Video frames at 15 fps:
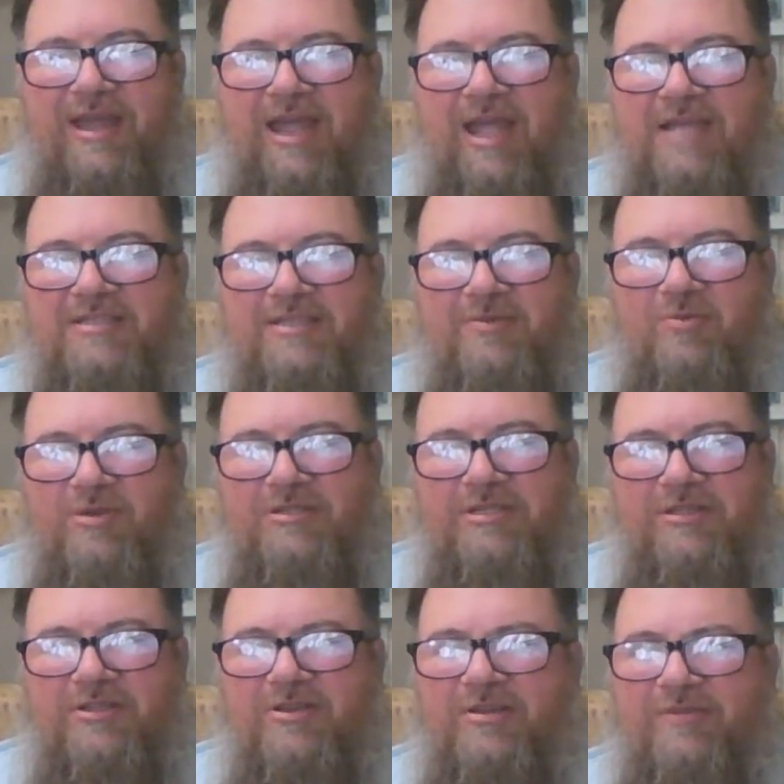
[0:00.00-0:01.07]
I actually
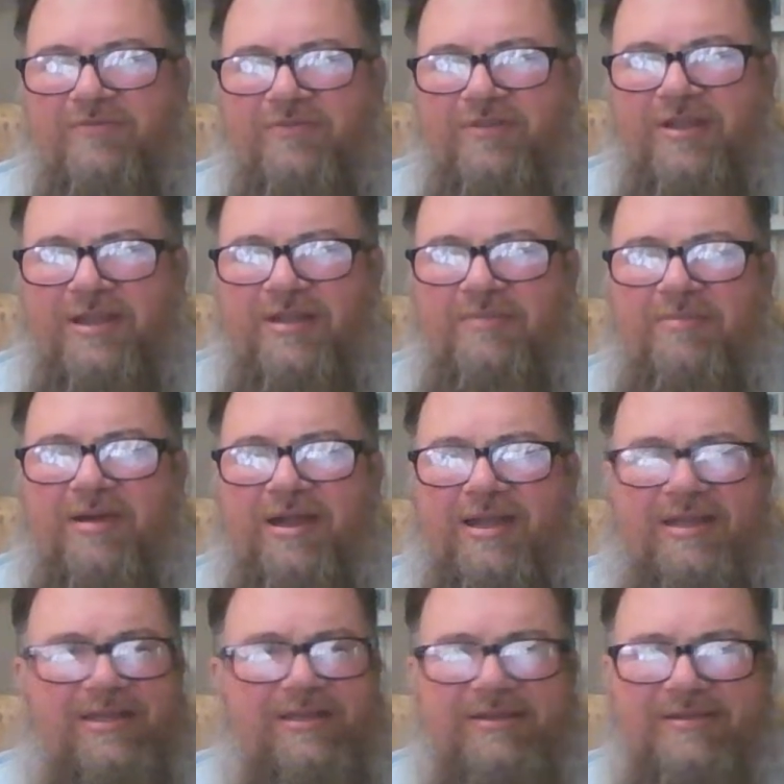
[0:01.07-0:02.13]
wasn't looking for
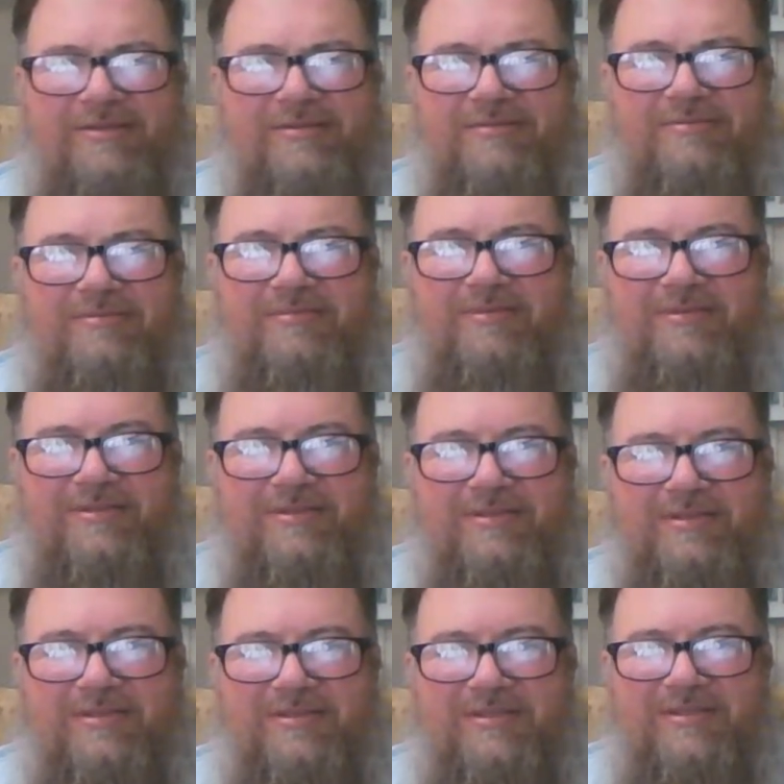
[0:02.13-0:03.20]
anybody. I
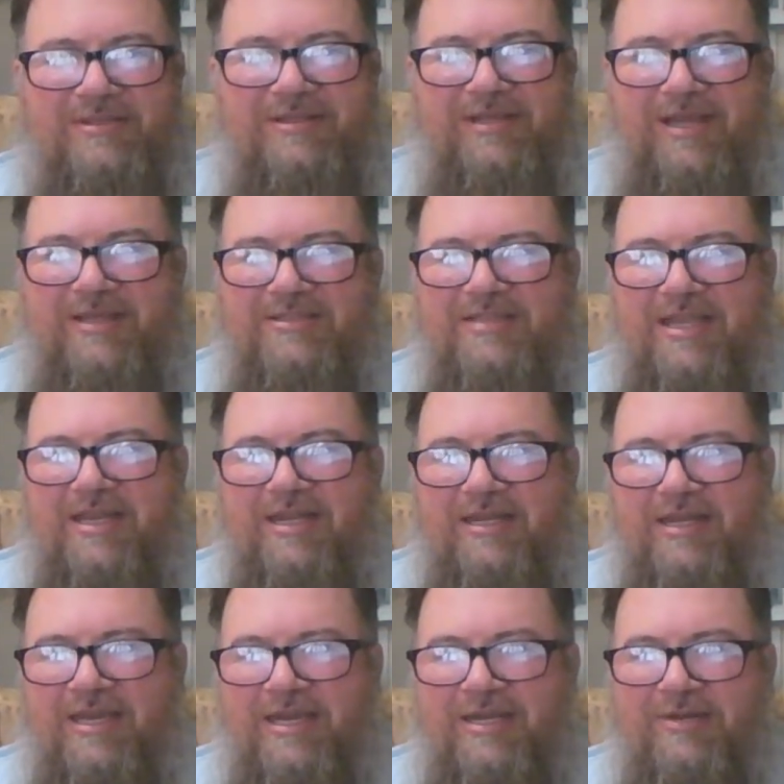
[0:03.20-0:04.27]
was kind of
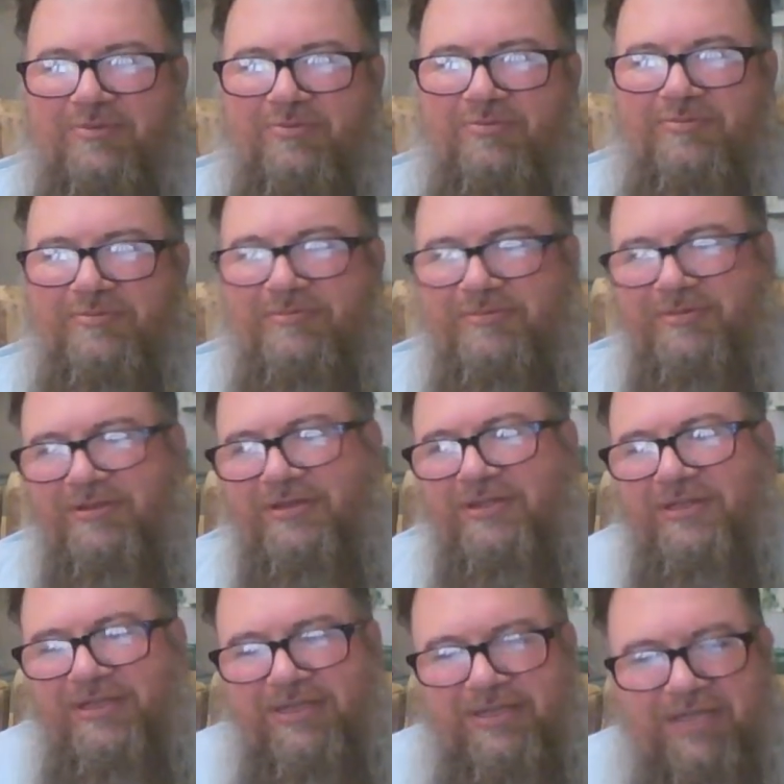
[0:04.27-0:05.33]

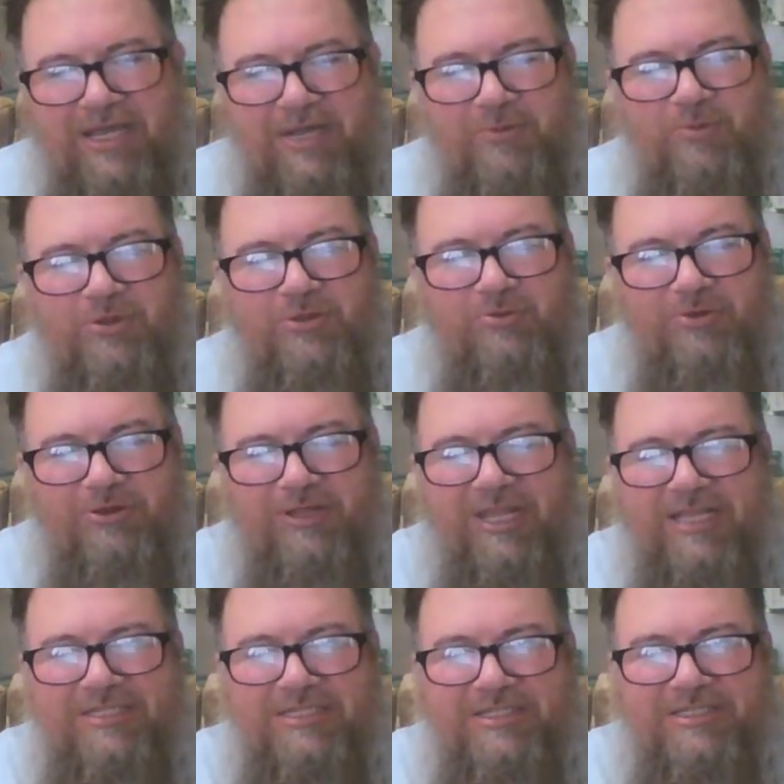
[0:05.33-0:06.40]
done with
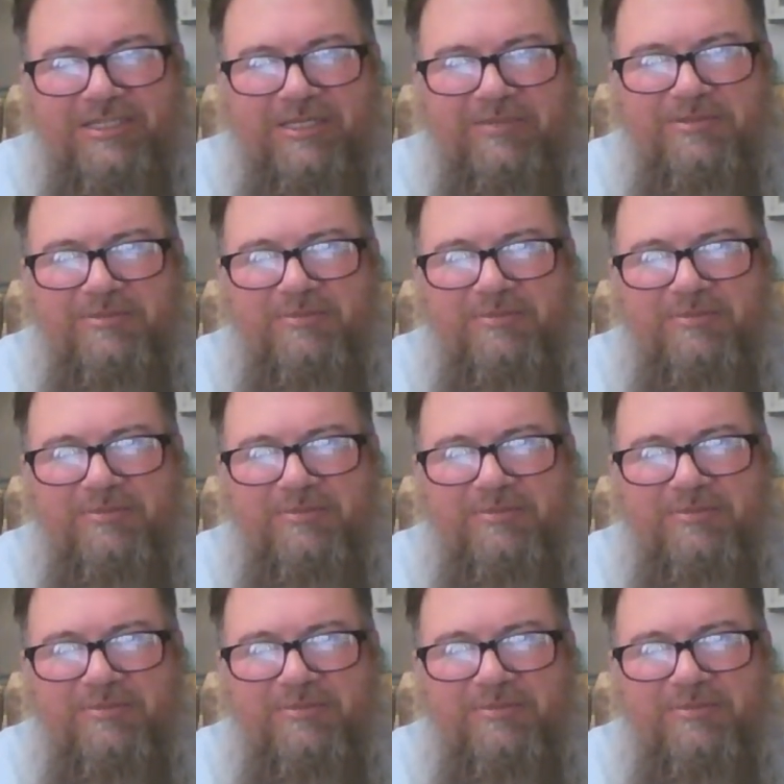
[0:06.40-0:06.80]
relationships,